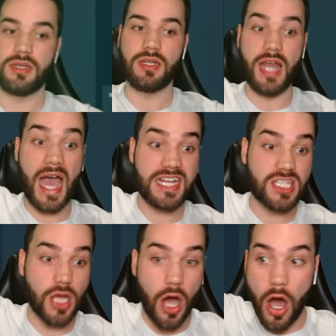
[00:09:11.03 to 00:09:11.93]

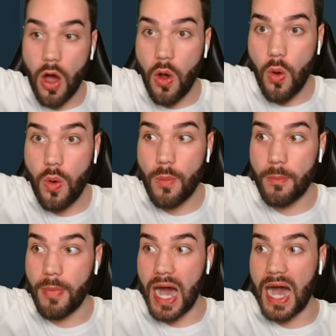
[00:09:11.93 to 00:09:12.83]
Nice. Oh
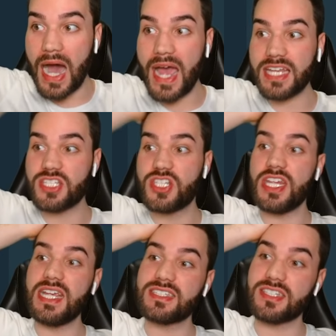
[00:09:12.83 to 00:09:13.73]
my
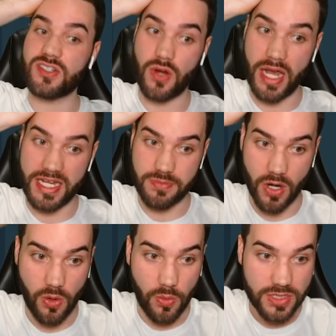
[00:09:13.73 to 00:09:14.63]
Jesus Christ,
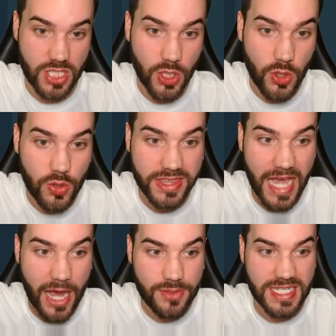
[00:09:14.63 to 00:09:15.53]
bro. two
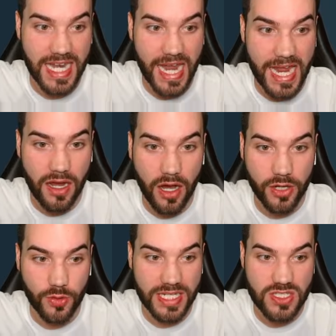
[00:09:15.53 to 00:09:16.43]
thousand eight
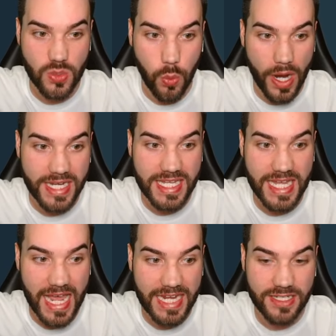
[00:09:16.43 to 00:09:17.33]
hundred
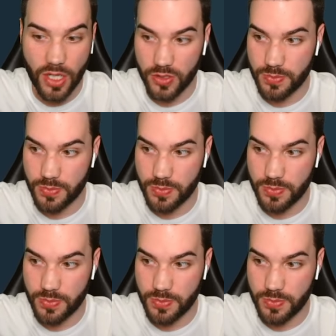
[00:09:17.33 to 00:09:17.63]
twenty-eight dollars